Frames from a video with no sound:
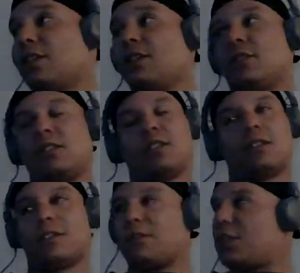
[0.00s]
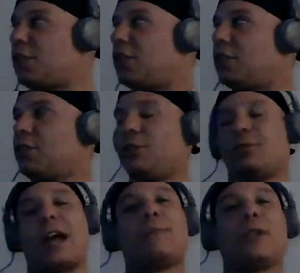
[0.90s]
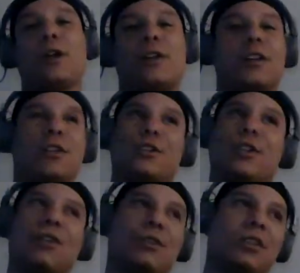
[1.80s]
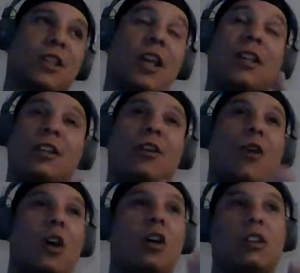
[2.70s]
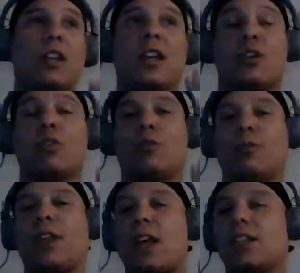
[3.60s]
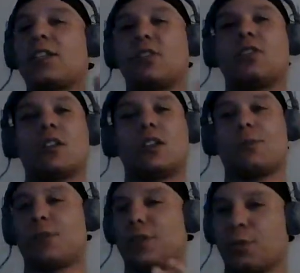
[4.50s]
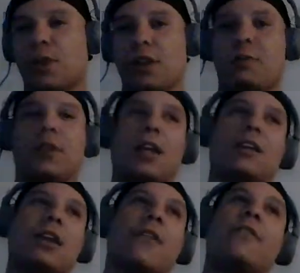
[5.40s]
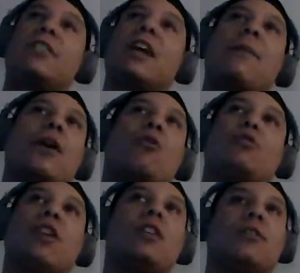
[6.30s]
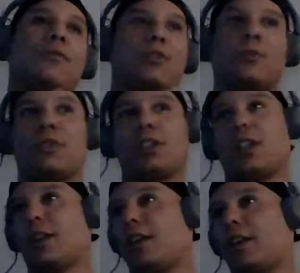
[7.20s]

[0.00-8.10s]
just chill. I'm learning to chill, because all that cool fly shit will come when it's ready. But every time I go chasing for some shit,